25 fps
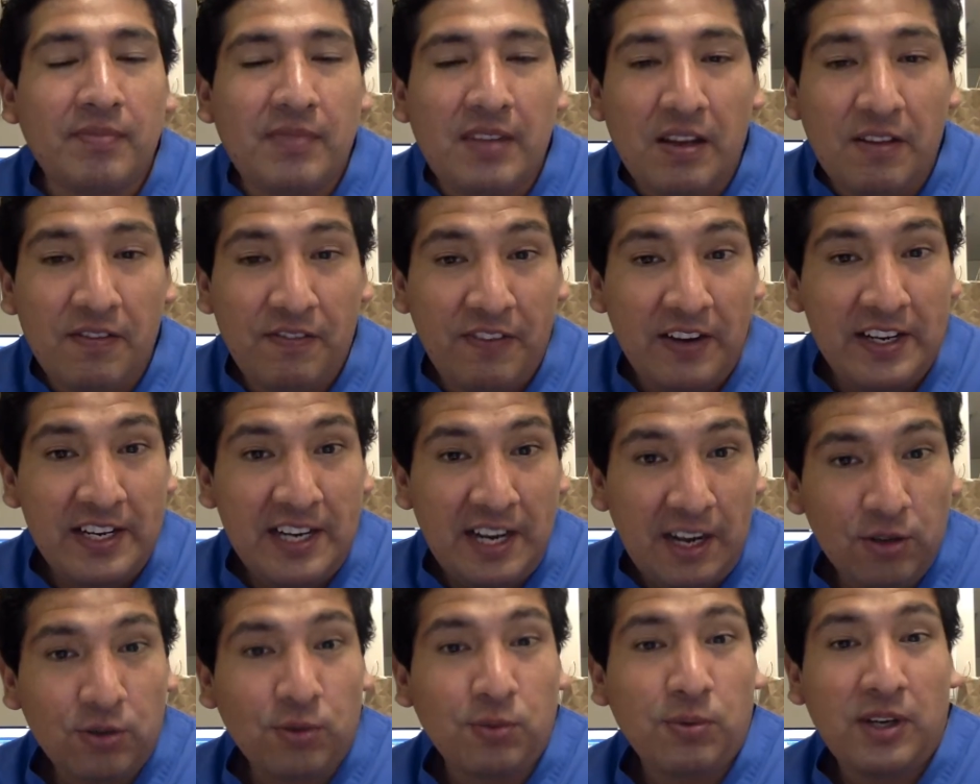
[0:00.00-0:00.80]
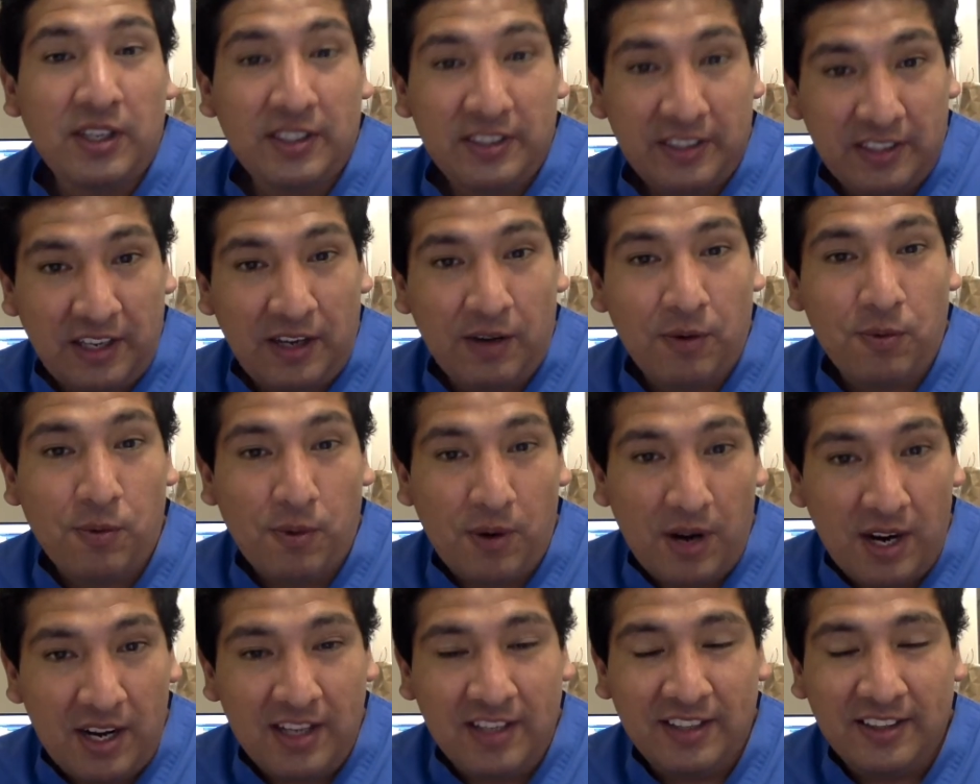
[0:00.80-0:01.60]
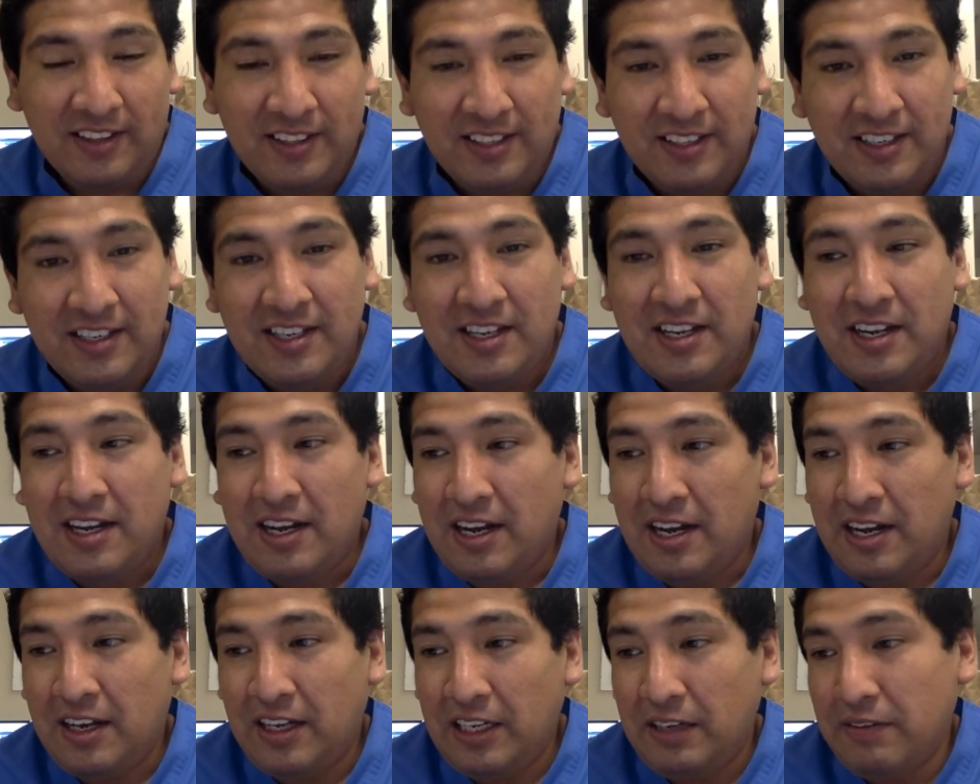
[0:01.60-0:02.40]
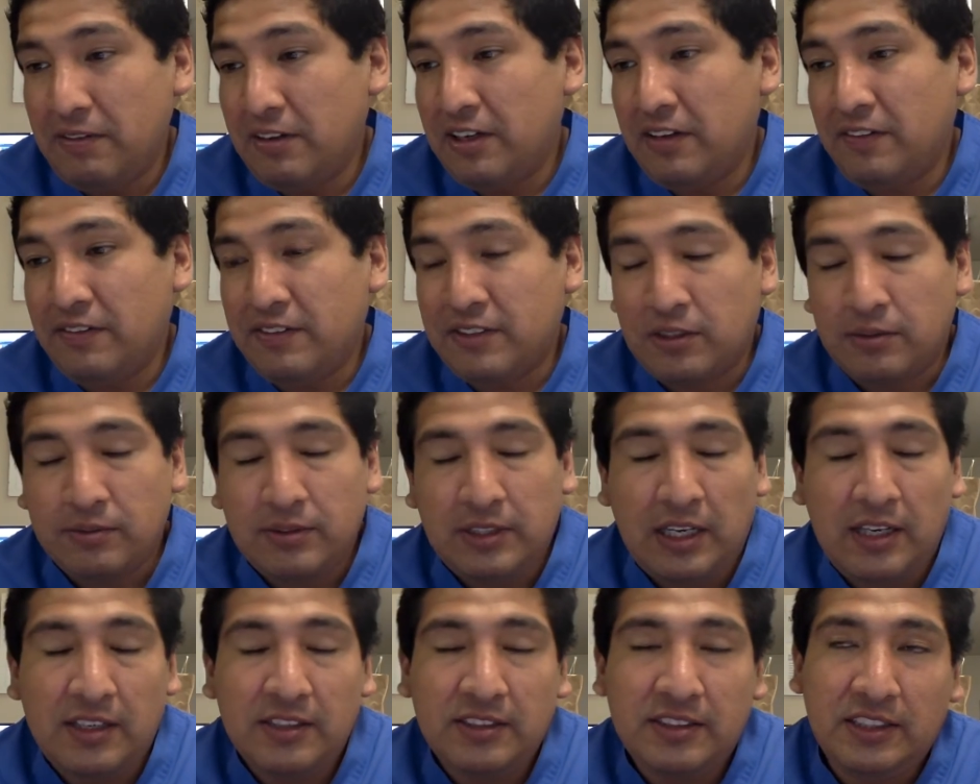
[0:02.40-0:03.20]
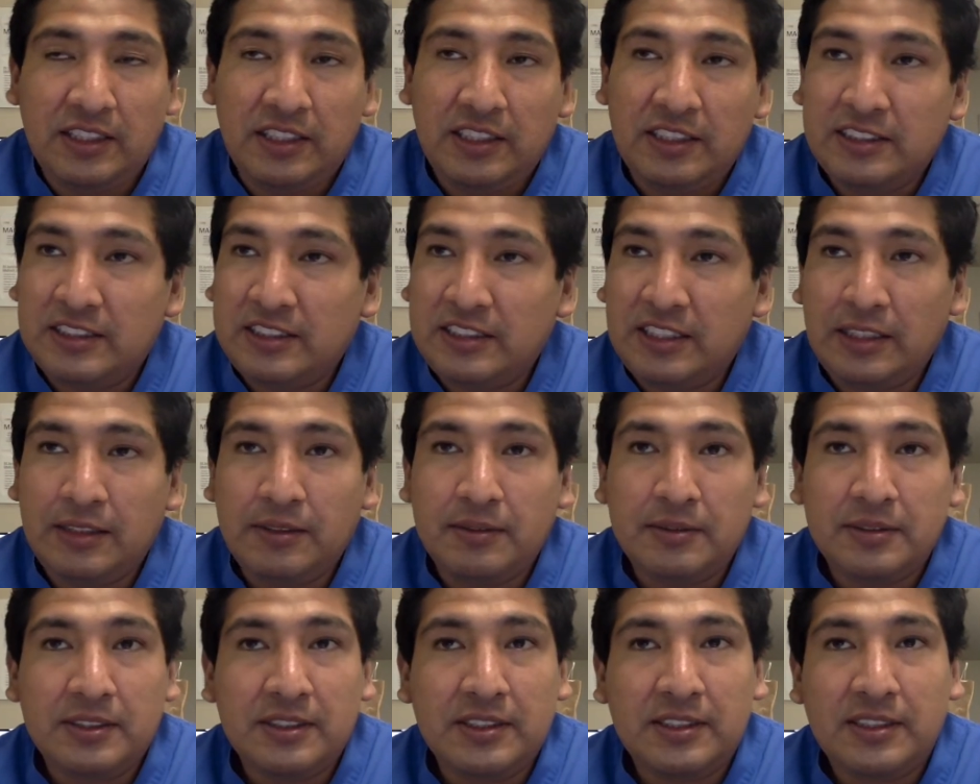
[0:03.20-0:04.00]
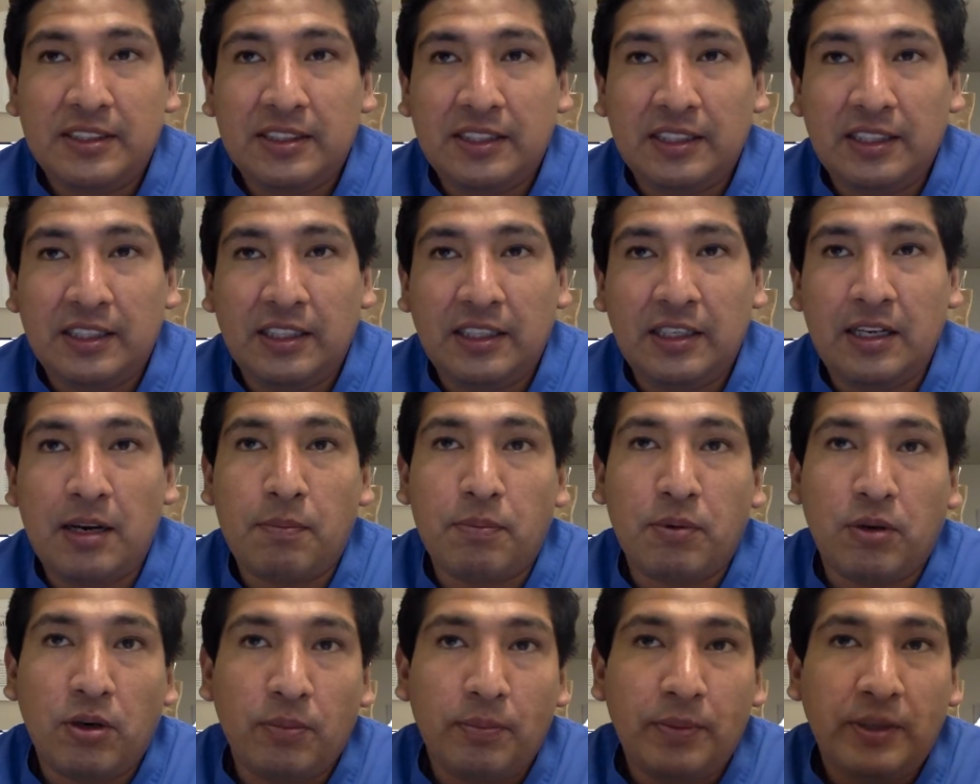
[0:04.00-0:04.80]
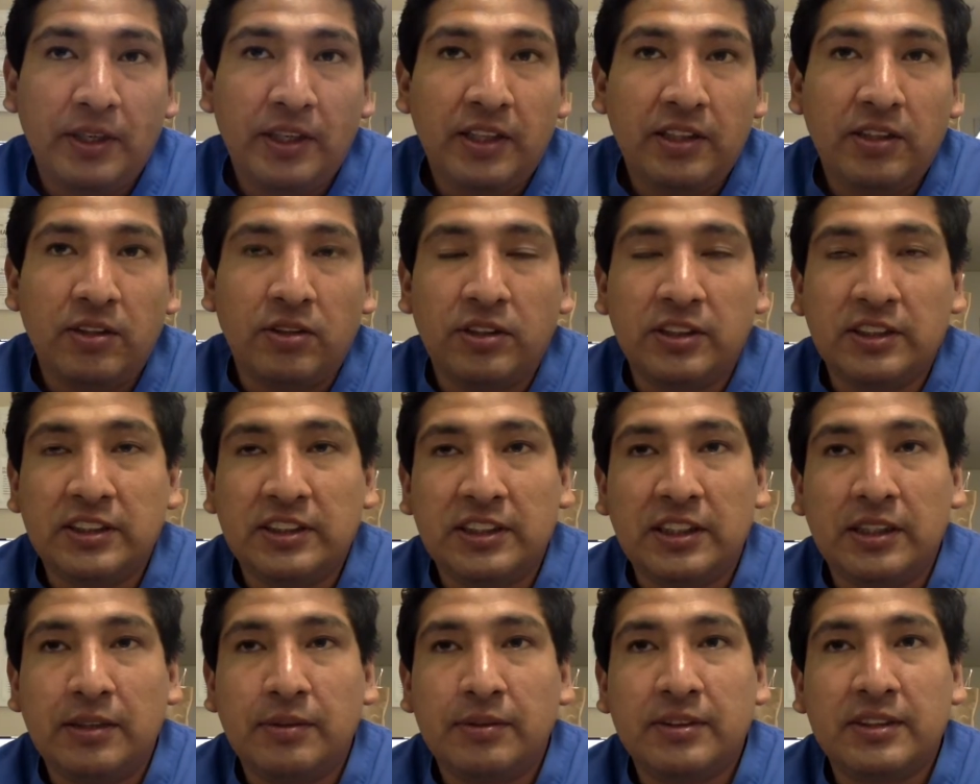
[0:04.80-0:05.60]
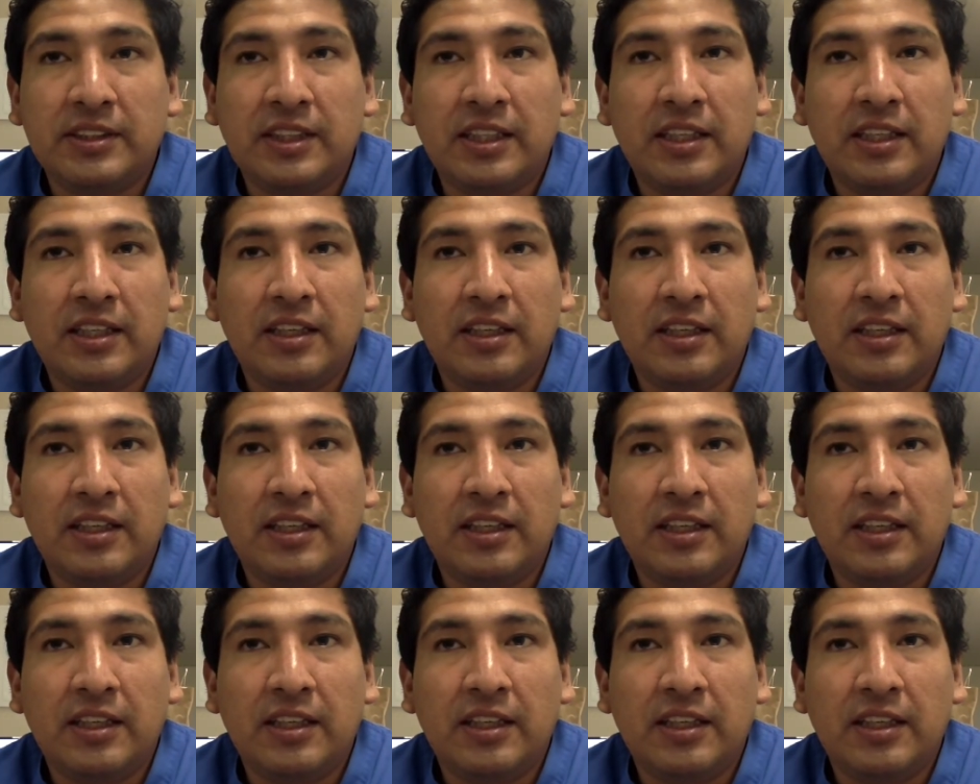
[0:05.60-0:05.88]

find out what they want, even if sometimes it seems inappropriate or it seems